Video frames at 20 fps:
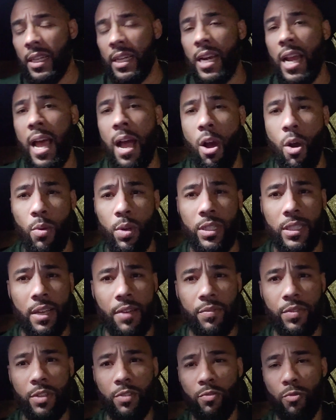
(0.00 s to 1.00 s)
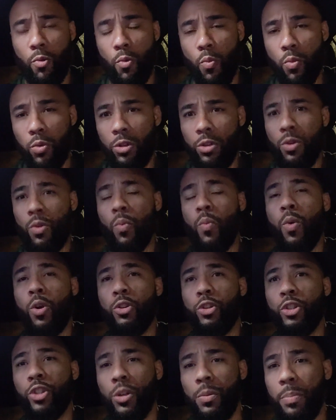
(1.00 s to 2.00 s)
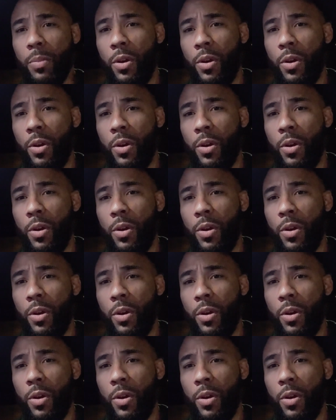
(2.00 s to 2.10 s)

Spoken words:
And I always have to, you know, worship